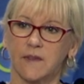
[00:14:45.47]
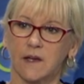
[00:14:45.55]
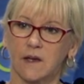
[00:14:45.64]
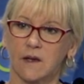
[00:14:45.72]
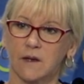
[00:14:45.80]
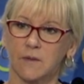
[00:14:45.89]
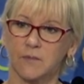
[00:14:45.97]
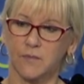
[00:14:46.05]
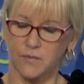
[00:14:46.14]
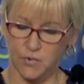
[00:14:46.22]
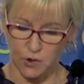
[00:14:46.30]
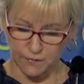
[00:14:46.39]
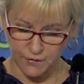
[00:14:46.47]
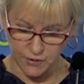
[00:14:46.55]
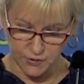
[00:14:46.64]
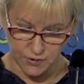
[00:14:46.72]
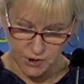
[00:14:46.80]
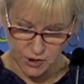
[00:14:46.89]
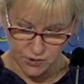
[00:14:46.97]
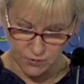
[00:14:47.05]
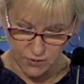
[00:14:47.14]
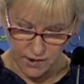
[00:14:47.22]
no further ado,